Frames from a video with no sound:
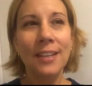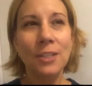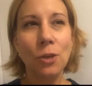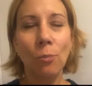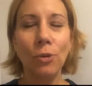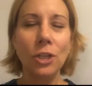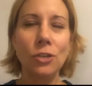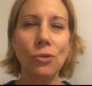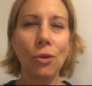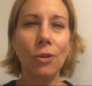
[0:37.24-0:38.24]
So I'm pretty
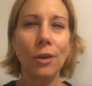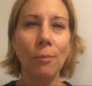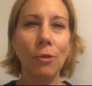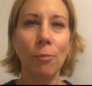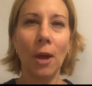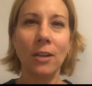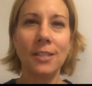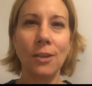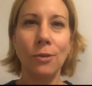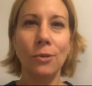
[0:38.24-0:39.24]
sure the number of products
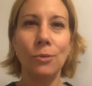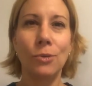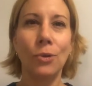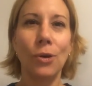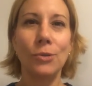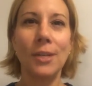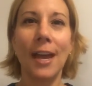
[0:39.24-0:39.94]
that you use grows